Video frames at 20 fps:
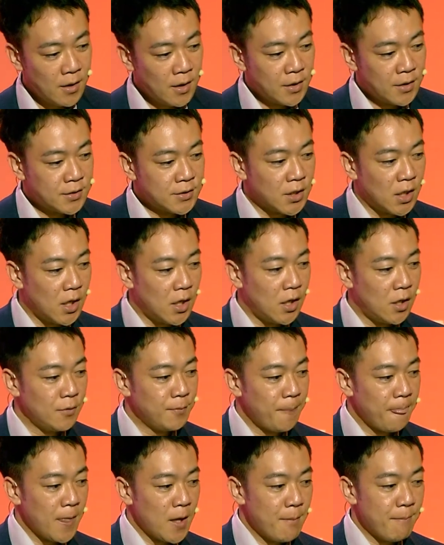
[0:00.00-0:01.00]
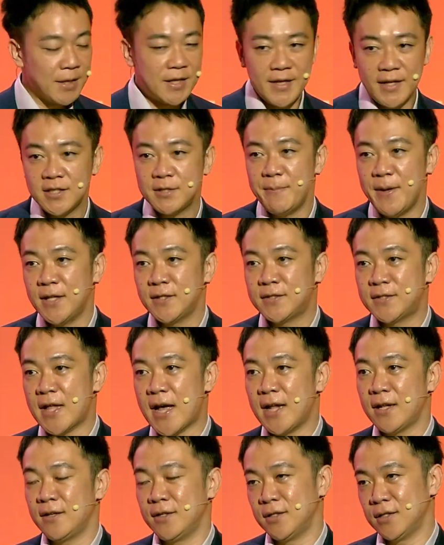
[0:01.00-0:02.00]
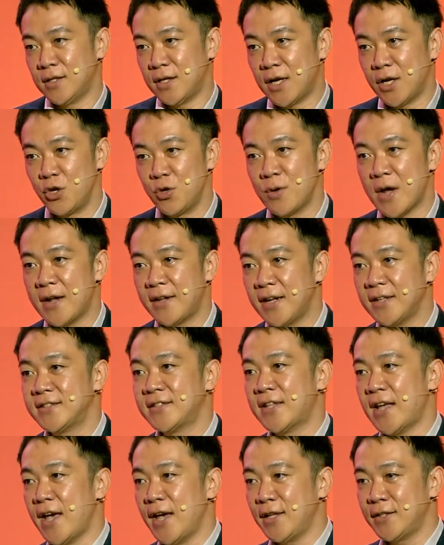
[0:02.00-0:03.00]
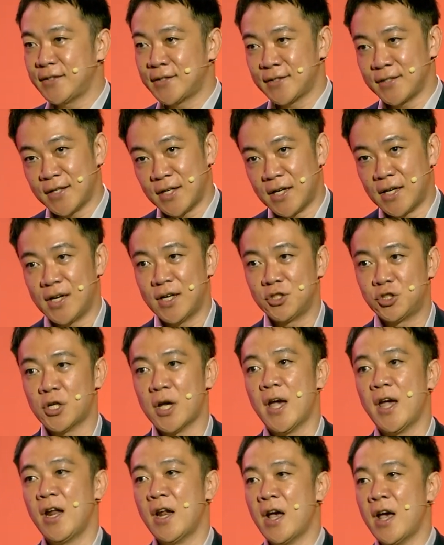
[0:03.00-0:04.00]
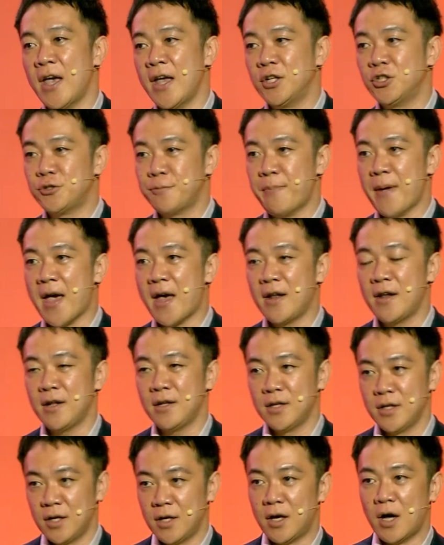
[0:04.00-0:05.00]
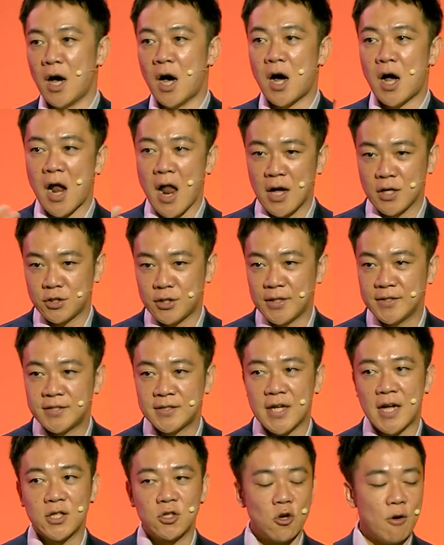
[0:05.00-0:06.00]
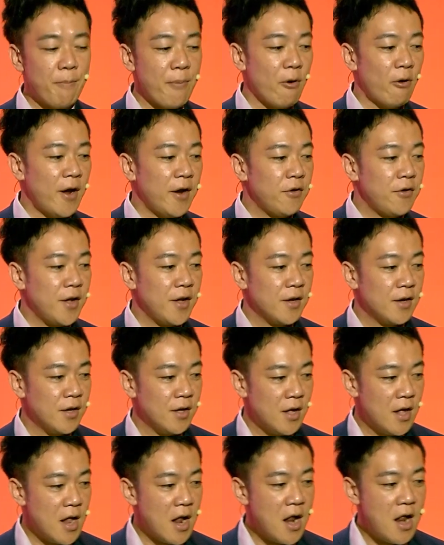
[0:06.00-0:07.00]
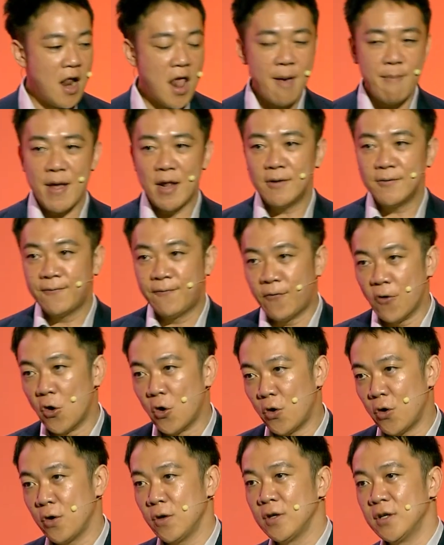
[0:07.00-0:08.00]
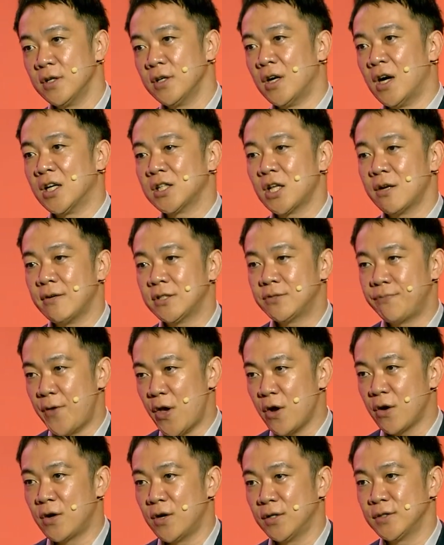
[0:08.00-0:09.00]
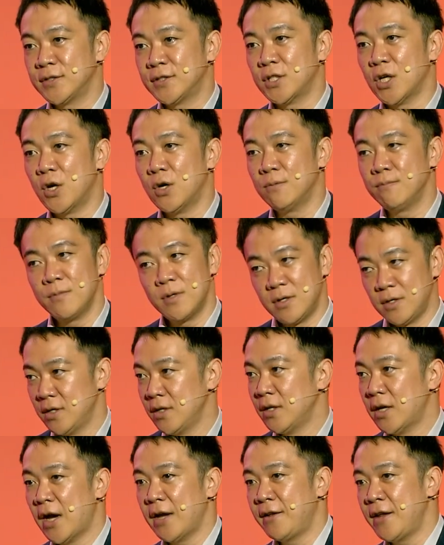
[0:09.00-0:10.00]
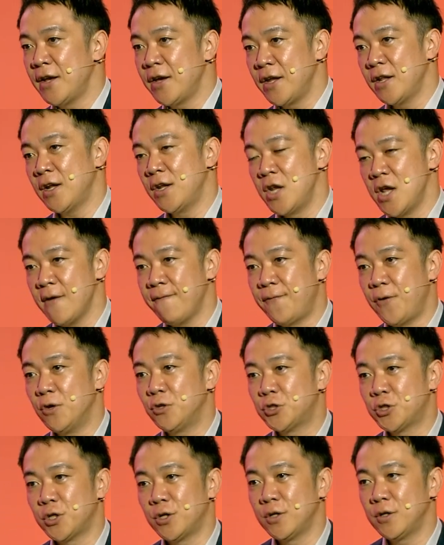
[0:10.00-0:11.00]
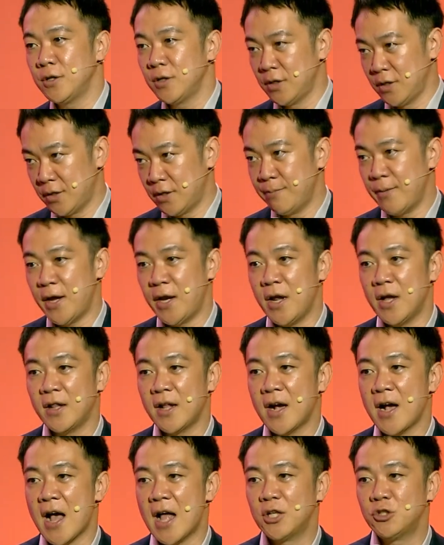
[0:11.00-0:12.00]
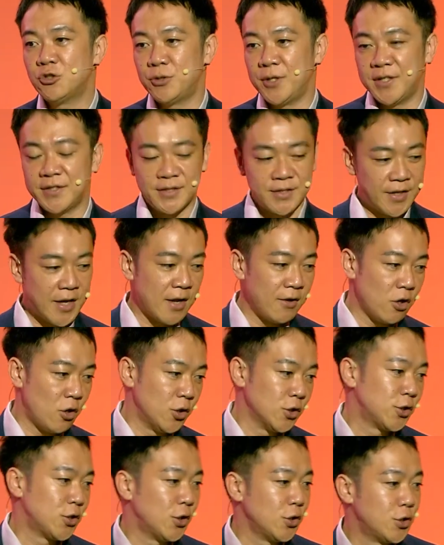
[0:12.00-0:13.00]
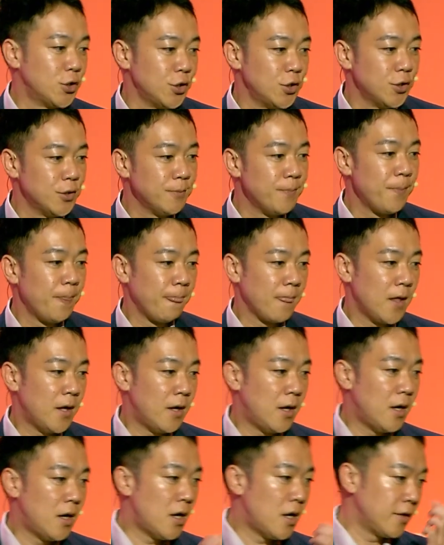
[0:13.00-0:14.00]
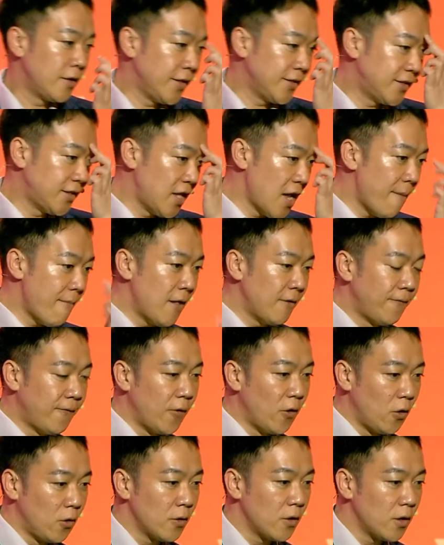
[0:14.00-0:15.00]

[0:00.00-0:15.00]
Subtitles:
So, but this means that United States, China, and Japan are actually start operating level 4 autonomous vehicles. So I think in the near future, many other countries can also do this level 4